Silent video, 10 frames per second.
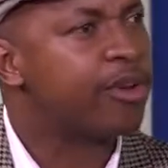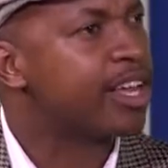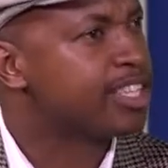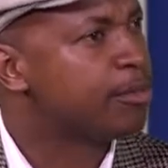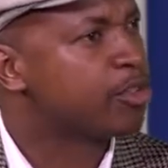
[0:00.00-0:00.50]
good
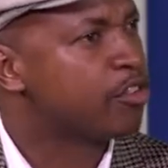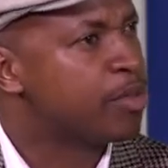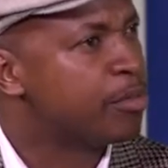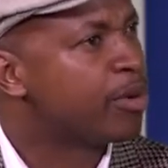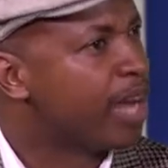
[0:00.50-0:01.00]
examples of
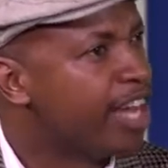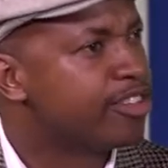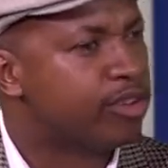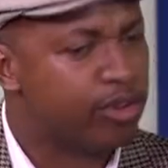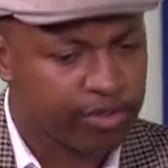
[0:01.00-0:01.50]
people I
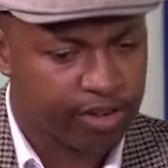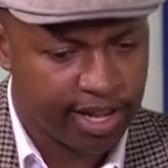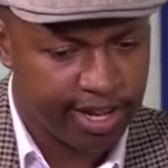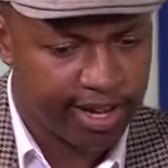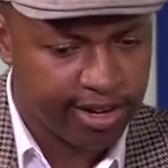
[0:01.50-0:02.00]
know who've